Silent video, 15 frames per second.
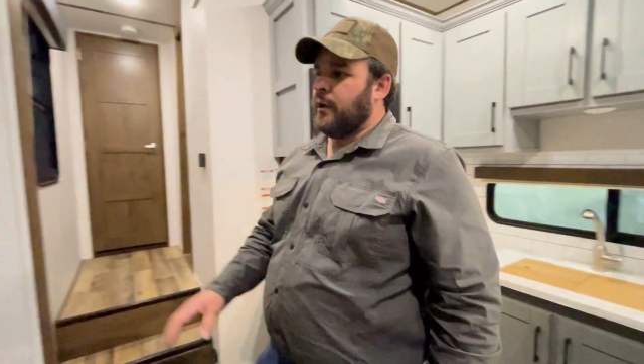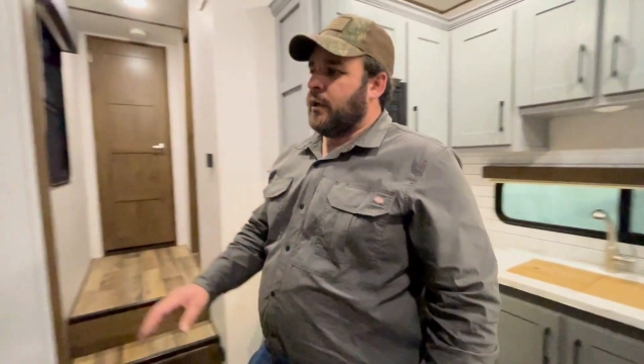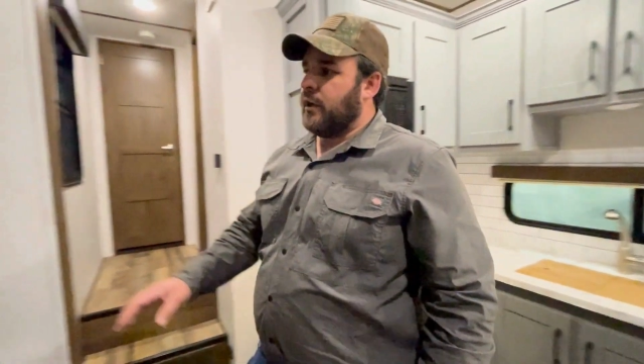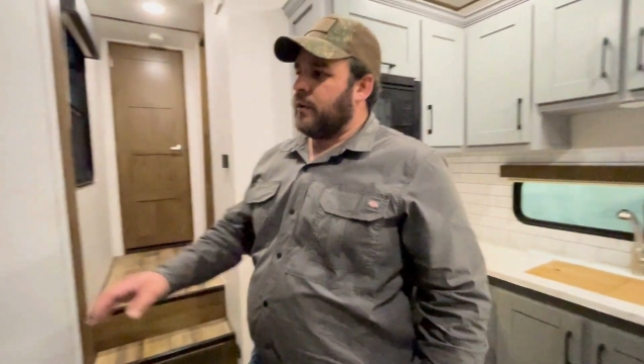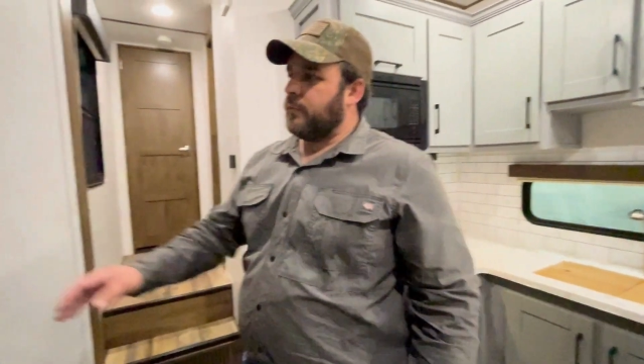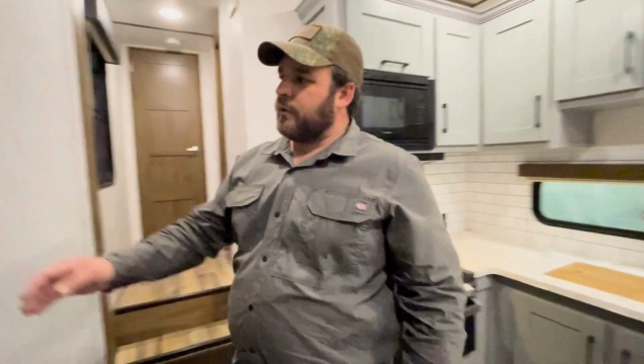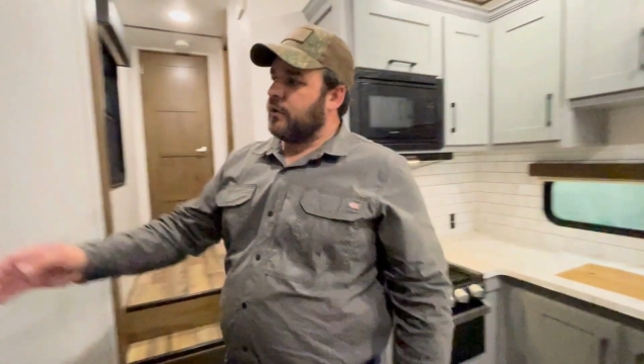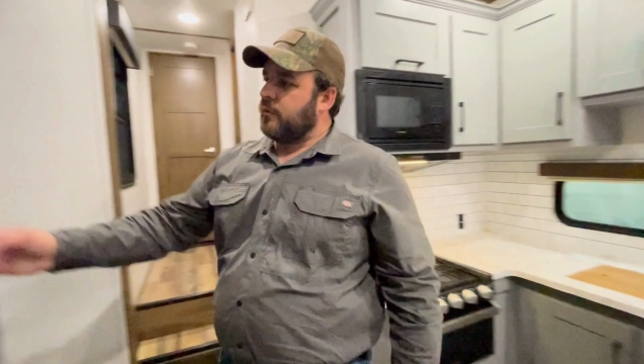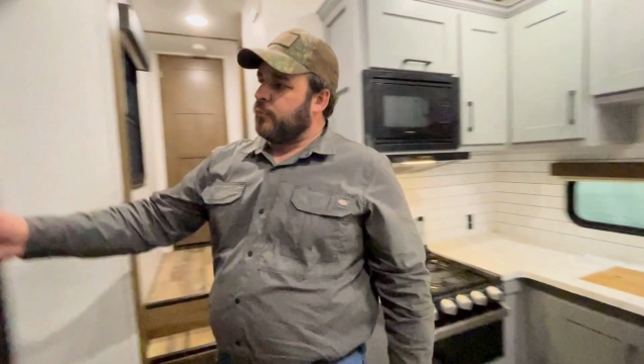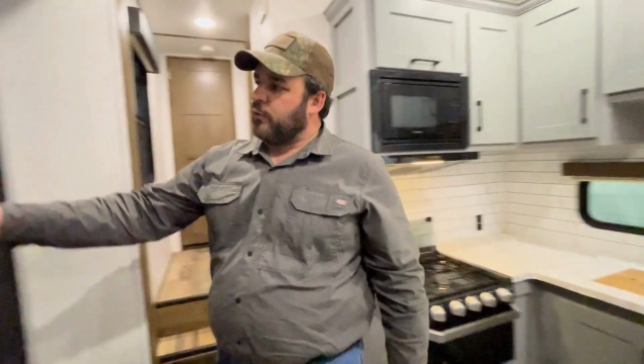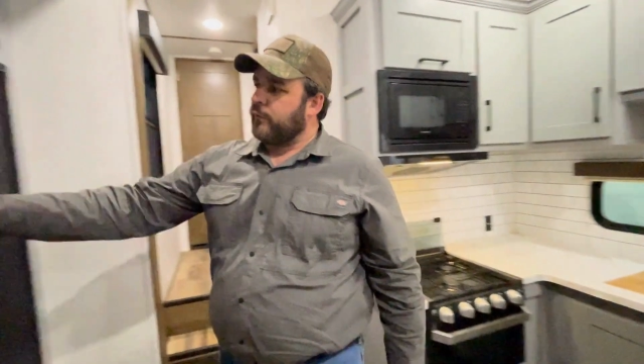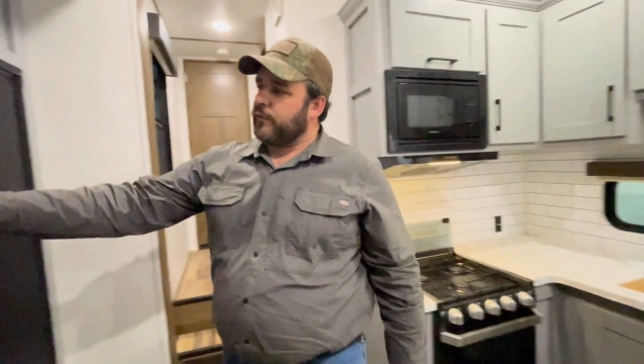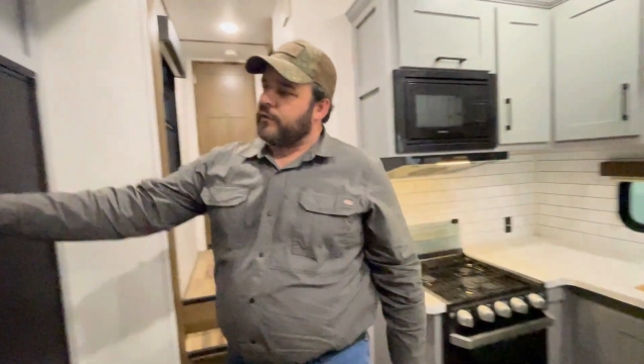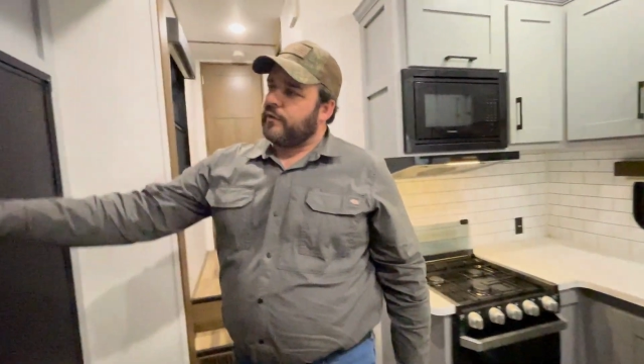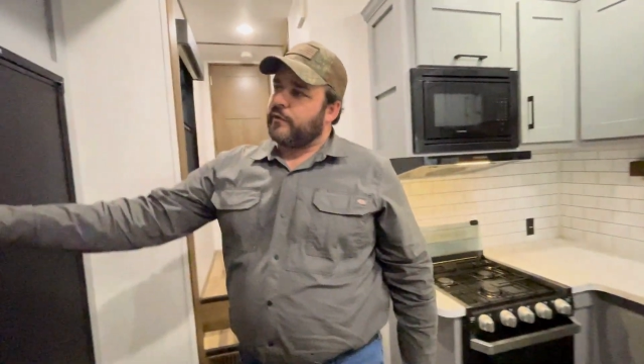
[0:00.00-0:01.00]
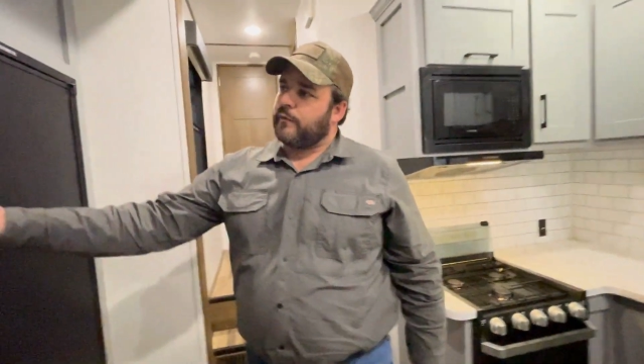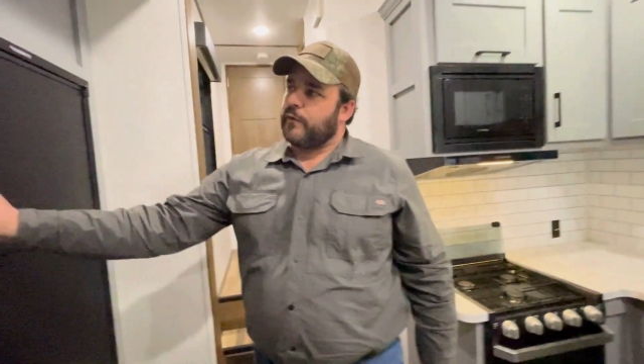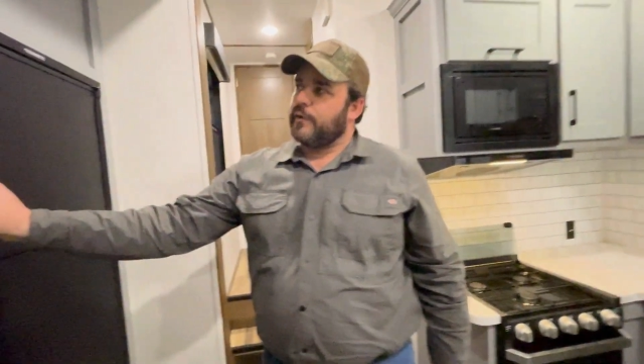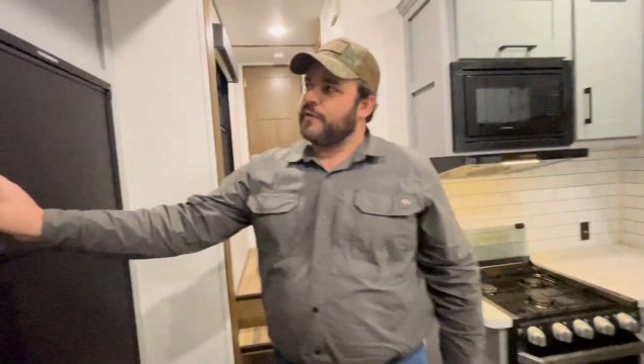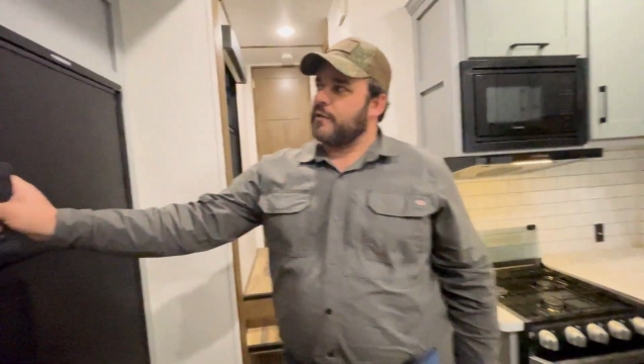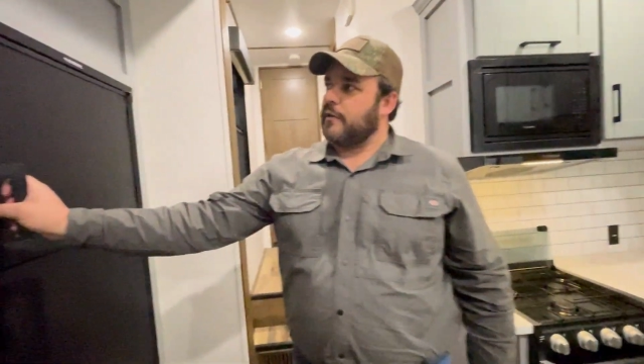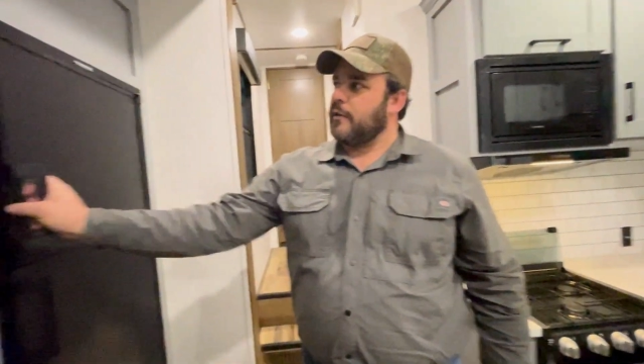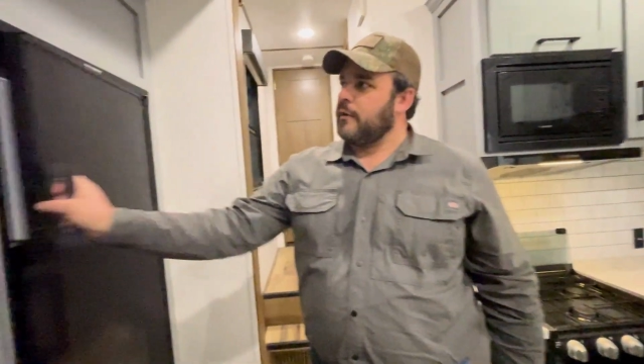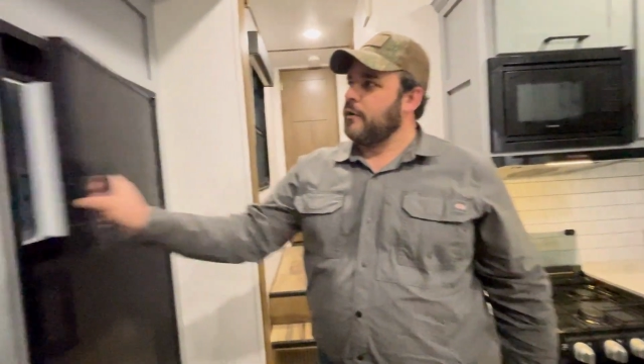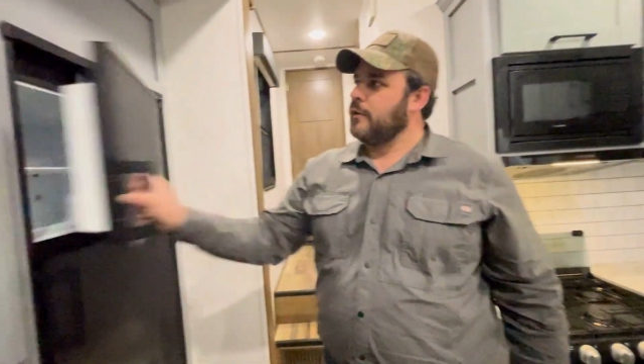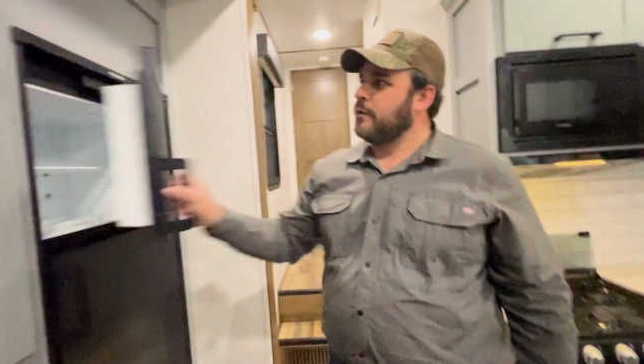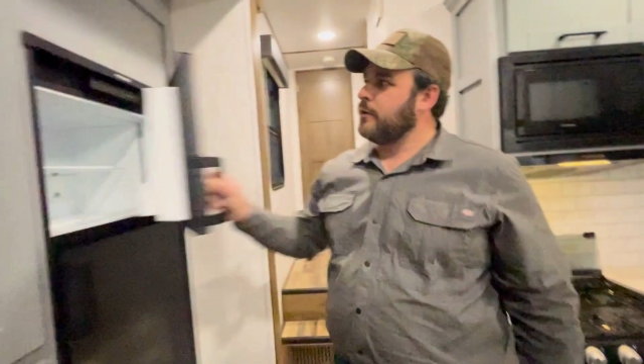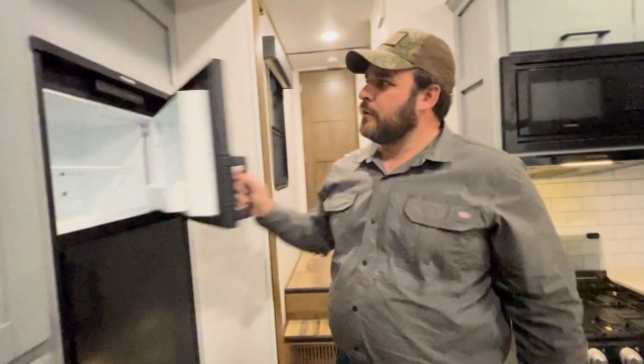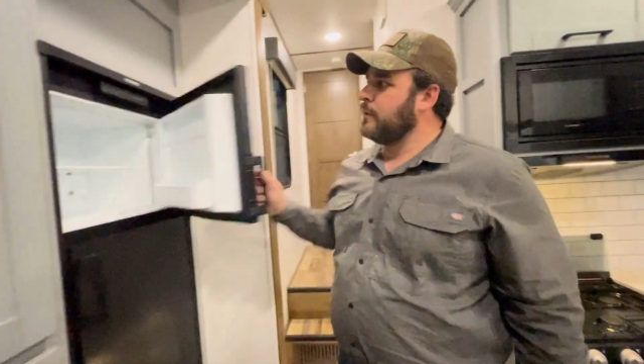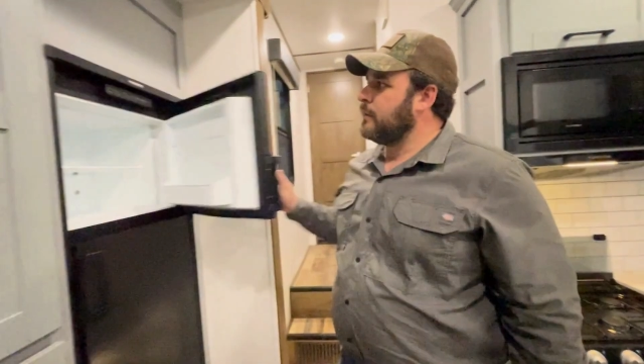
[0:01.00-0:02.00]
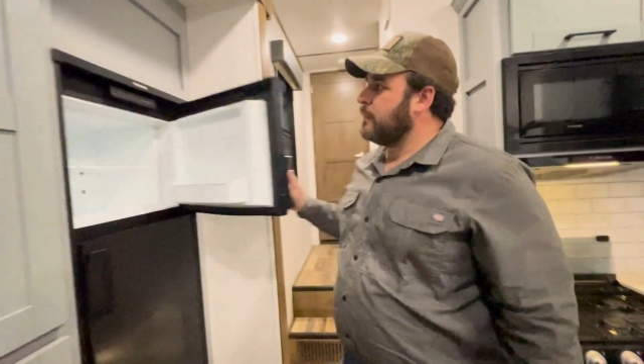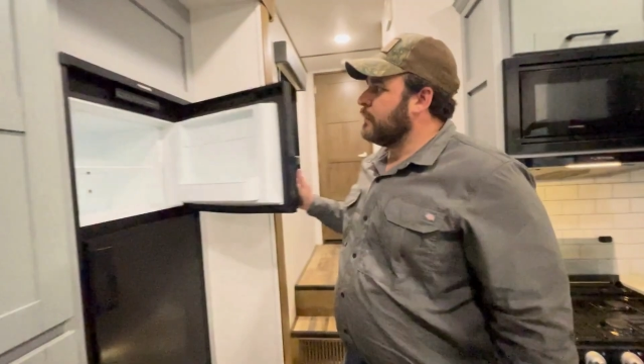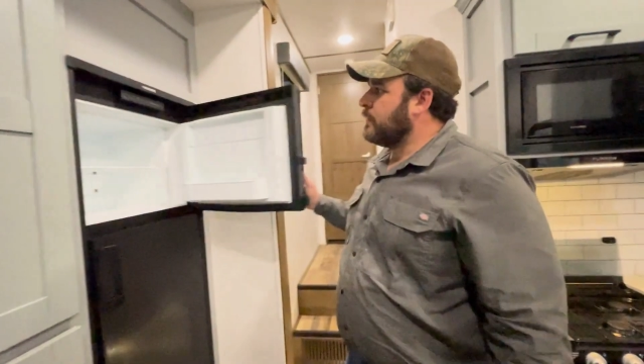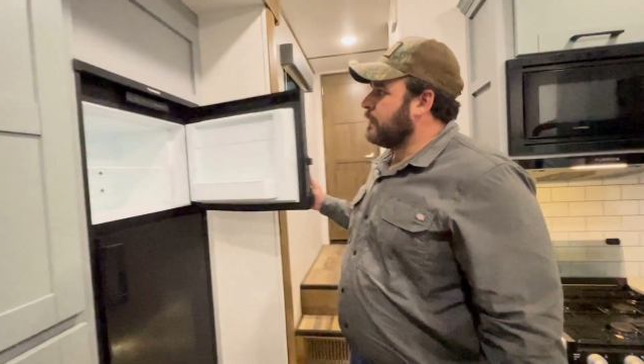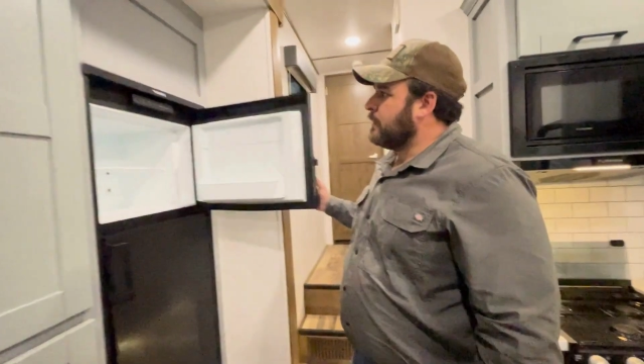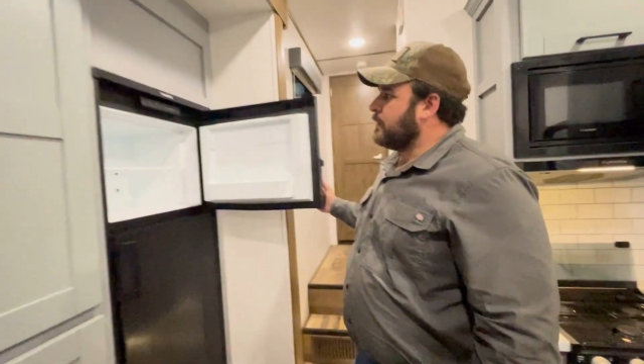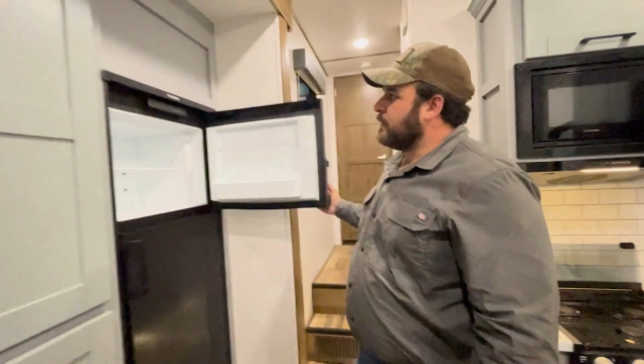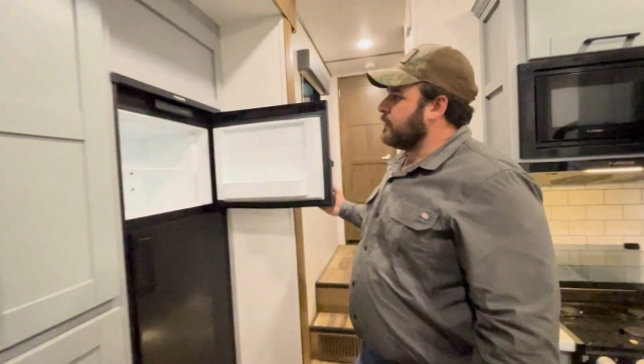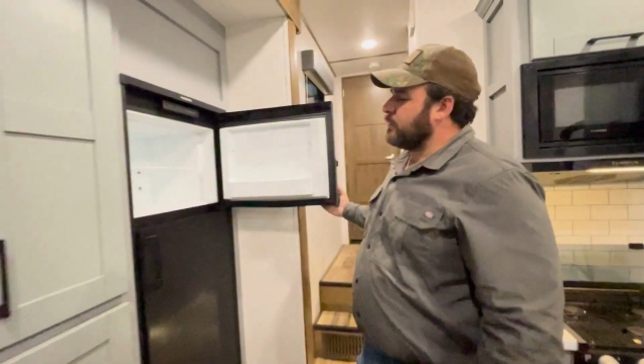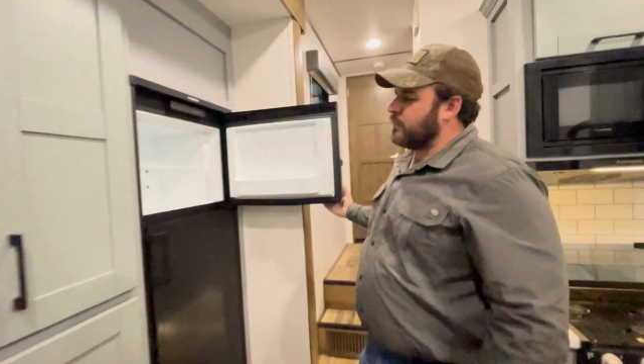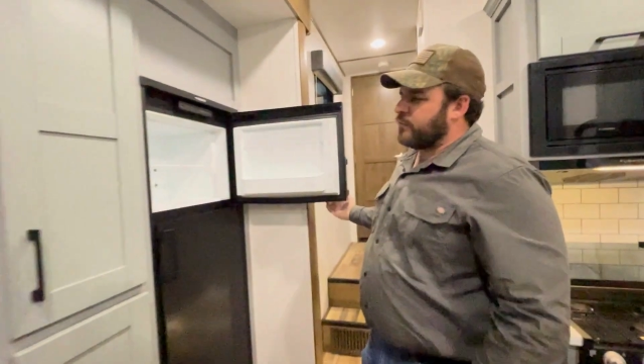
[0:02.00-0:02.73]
And I'm going to come over to the freezer, or the